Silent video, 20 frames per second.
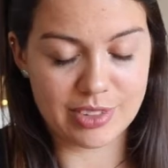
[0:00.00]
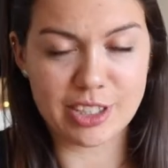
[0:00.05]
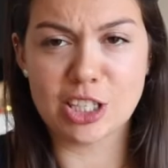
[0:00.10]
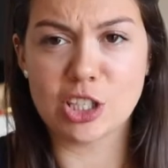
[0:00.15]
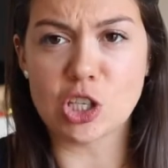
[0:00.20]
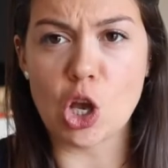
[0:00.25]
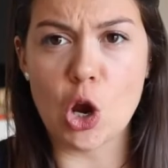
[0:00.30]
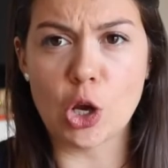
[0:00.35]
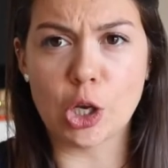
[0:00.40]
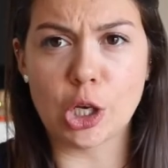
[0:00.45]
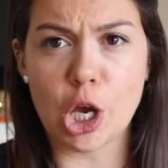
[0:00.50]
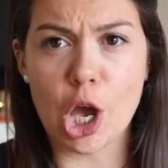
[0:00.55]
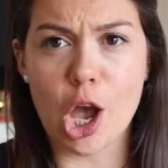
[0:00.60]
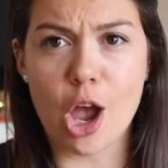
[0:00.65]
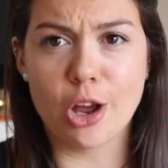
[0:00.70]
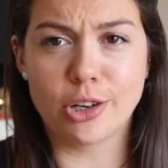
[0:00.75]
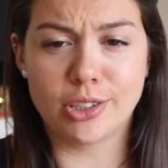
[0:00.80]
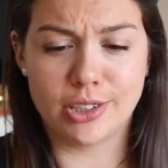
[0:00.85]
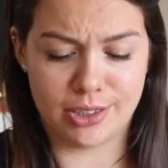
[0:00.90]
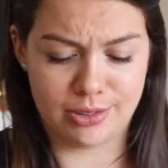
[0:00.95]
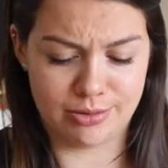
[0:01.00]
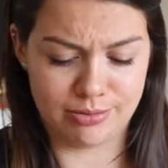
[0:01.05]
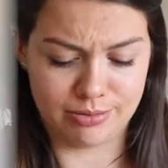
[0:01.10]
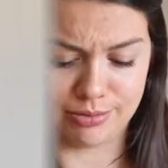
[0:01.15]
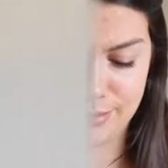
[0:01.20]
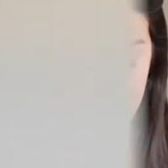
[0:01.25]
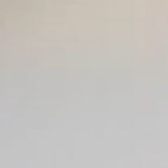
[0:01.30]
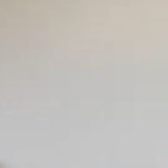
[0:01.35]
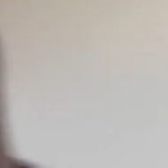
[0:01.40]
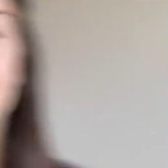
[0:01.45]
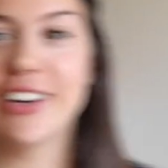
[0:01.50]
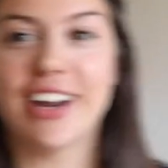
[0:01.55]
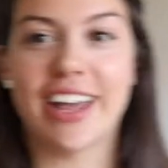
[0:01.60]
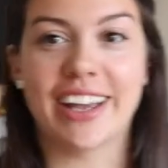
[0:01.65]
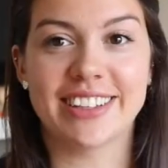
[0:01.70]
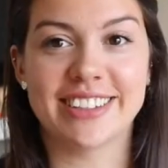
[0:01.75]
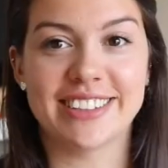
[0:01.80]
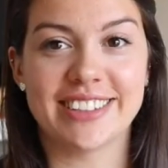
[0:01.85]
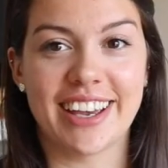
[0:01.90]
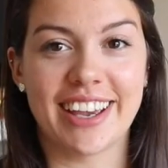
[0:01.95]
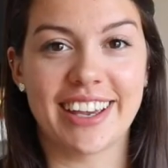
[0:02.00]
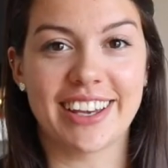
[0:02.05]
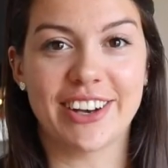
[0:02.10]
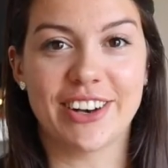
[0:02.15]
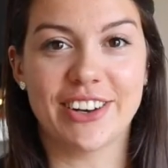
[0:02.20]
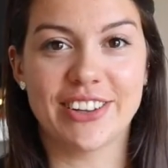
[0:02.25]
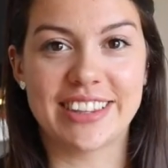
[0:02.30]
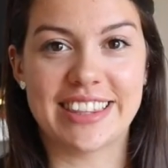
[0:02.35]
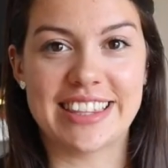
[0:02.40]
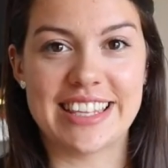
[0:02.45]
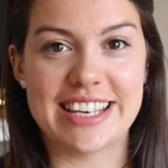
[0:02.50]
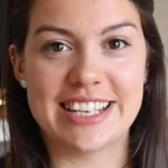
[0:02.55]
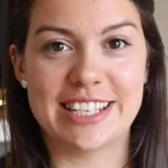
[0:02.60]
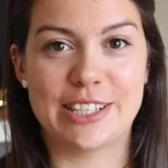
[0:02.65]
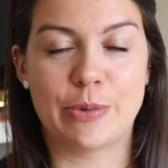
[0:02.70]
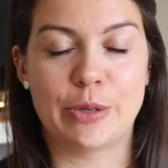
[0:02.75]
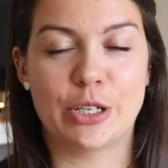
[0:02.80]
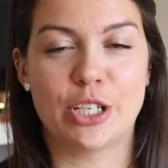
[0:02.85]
So cute. So next I got this,